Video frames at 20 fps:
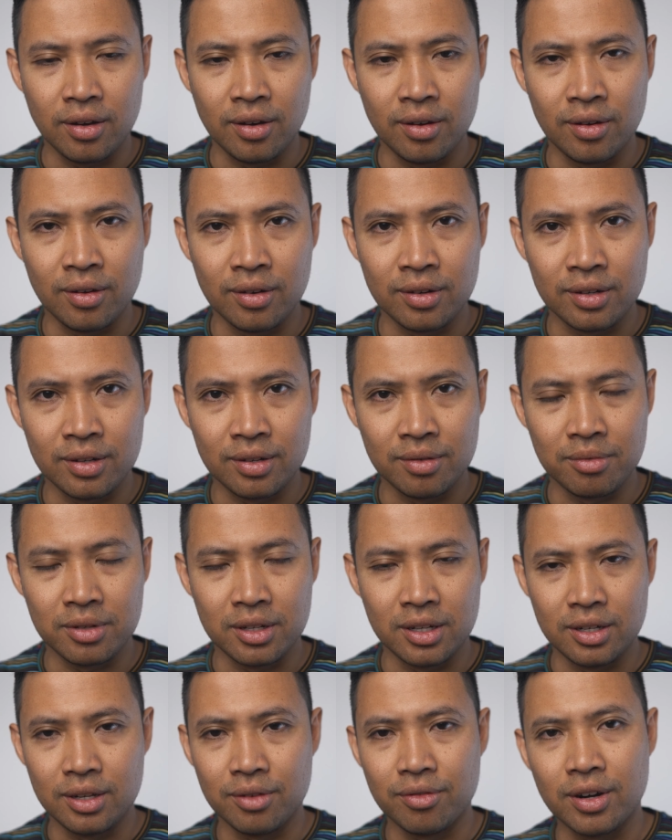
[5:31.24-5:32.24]
on
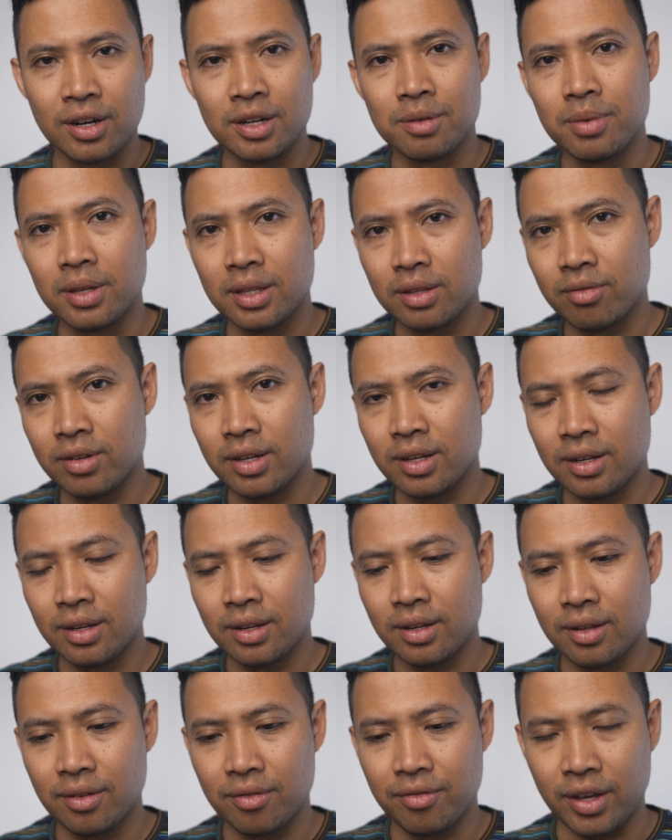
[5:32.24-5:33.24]
the difference between
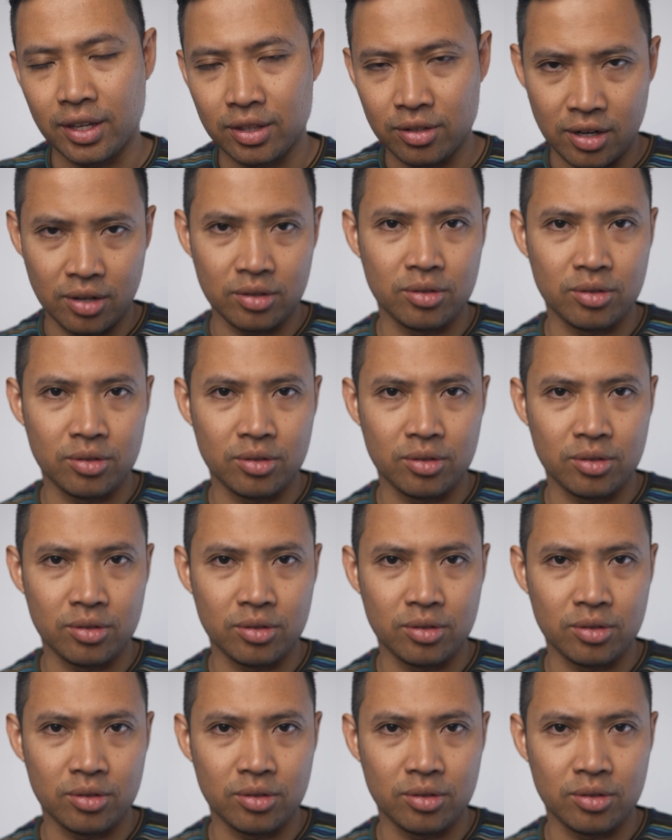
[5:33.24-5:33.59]
factor